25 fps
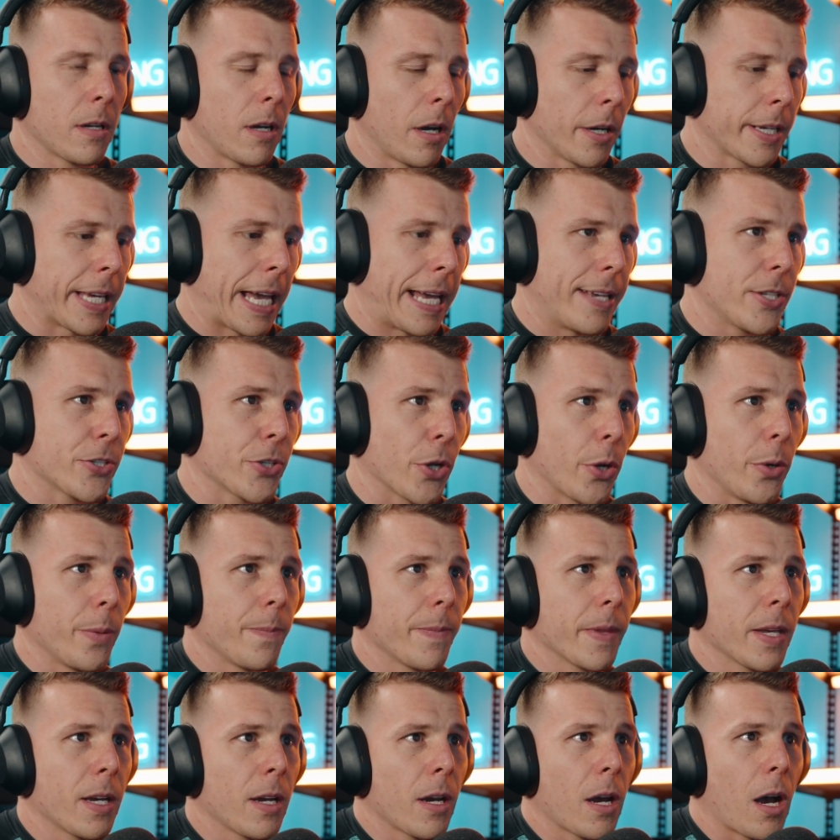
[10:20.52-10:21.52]
Okay, so
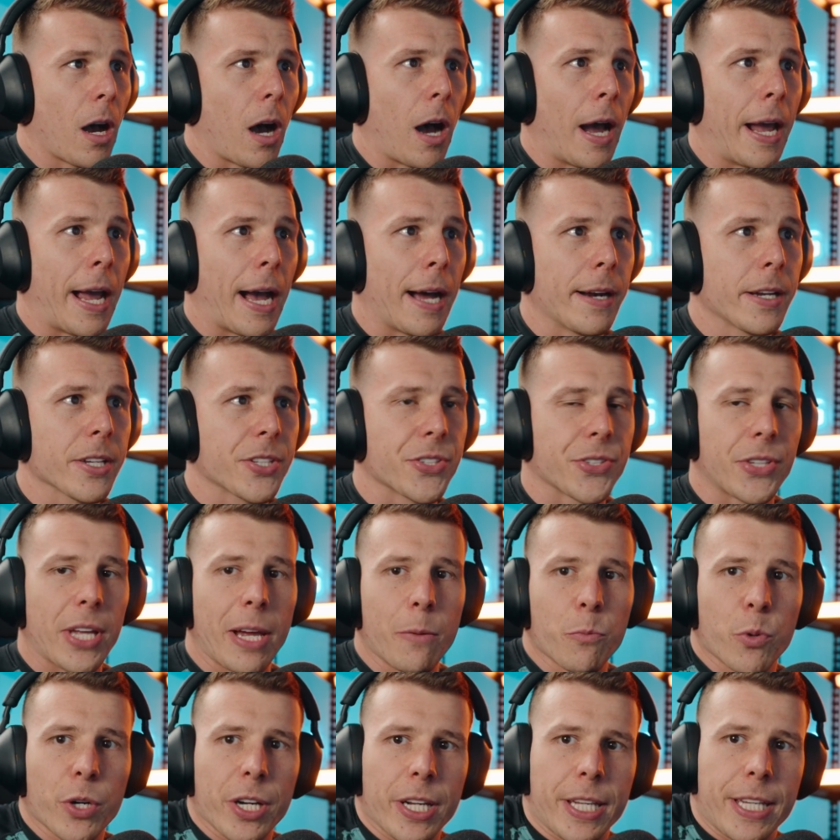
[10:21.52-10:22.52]
I understand
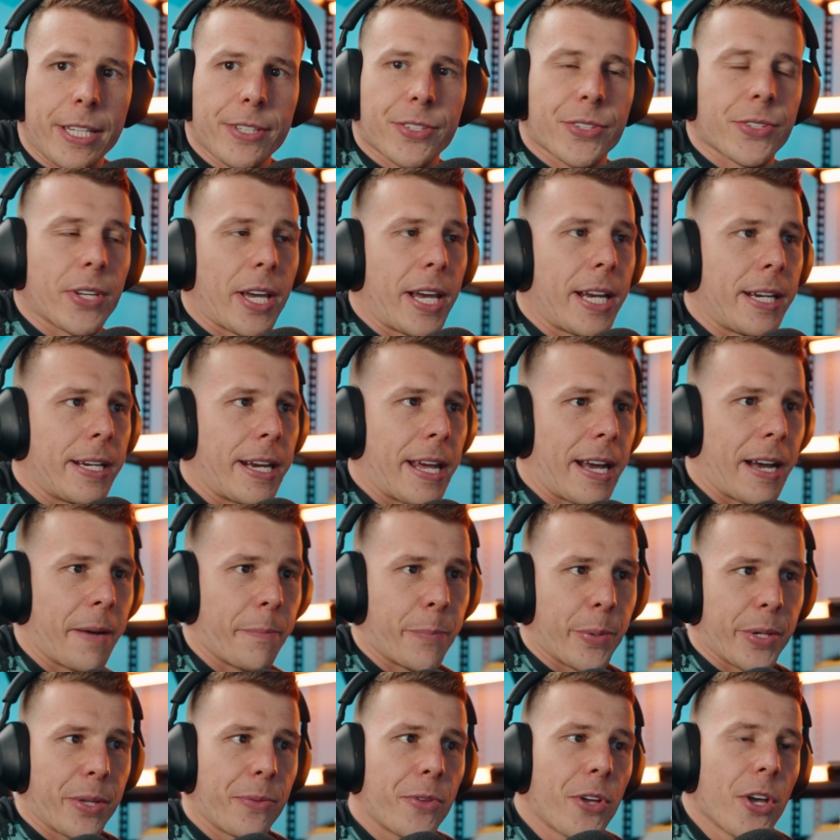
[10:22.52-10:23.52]
what he's saying now,
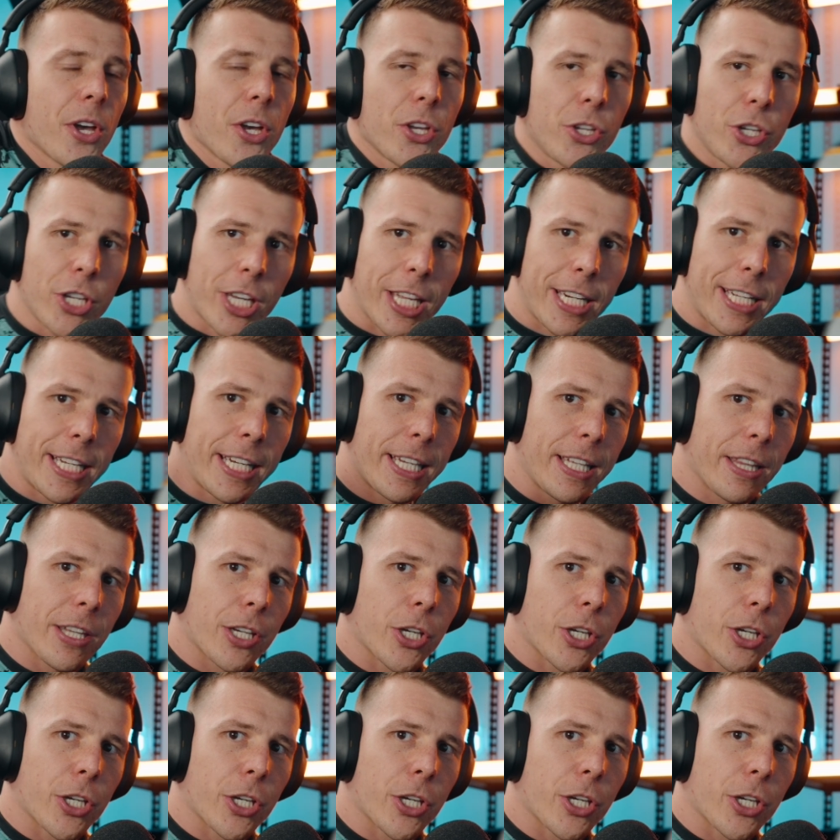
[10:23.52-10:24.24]
but you can hear the